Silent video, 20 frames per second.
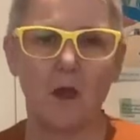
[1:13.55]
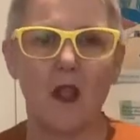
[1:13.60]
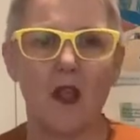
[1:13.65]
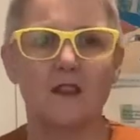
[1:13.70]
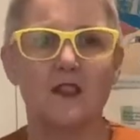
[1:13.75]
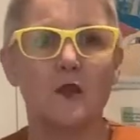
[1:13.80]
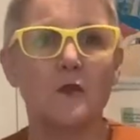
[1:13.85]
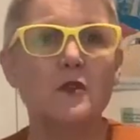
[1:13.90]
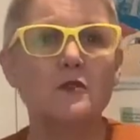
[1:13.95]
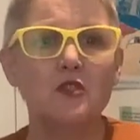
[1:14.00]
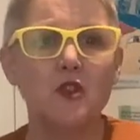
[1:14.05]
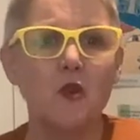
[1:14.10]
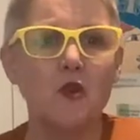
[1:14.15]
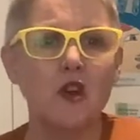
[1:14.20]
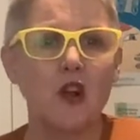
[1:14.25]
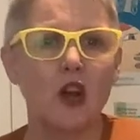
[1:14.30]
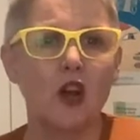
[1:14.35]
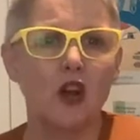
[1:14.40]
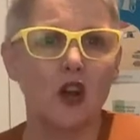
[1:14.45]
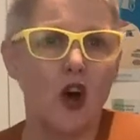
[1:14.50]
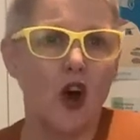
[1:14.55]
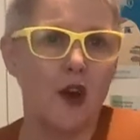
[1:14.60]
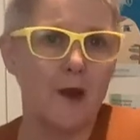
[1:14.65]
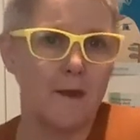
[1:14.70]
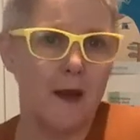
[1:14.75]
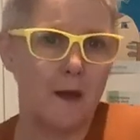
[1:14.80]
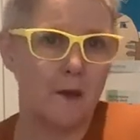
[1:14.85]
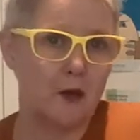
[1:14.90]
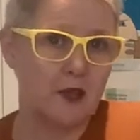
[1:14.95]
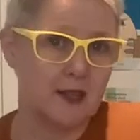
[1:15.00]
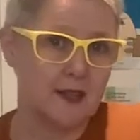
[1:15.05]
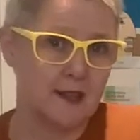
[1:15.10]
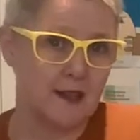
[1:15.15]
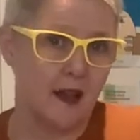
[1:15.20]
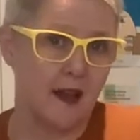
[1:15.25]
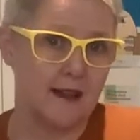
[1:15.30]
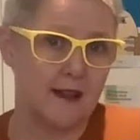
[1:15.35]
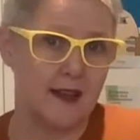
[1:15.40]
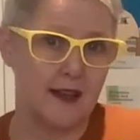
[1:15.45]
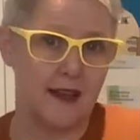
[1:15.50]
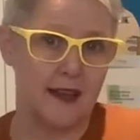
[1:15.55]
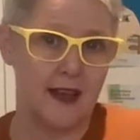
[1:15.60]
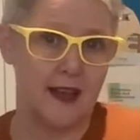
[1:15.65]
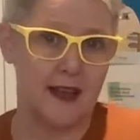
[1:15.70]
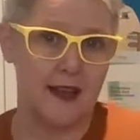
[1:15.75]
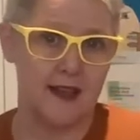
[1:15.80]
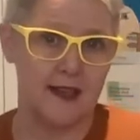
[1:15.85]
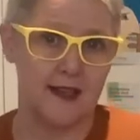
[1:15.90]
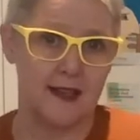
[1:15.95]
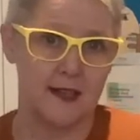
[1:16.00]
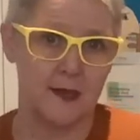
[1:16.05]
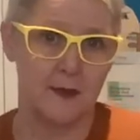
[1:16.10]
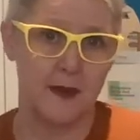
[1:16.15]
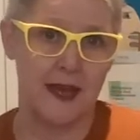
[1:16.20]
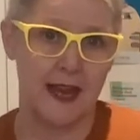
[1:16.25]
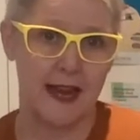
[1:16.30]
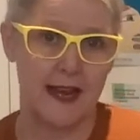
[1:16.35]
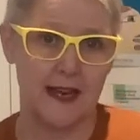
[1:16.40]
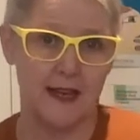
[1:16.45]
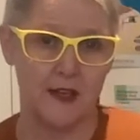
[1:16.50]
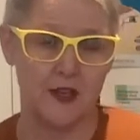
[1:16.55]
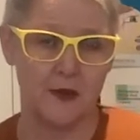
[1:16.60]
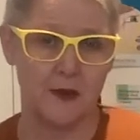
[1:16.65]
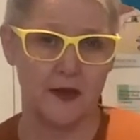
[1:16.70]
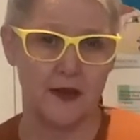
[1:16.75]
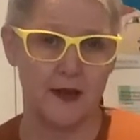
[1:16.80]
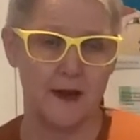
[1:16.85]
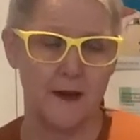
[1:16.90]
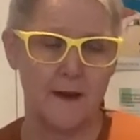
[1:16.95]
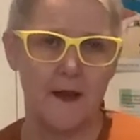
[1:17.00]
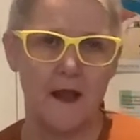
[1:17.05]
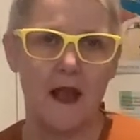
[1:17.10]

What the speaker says: So we'll talk a lot about what design thinking is as we get into it.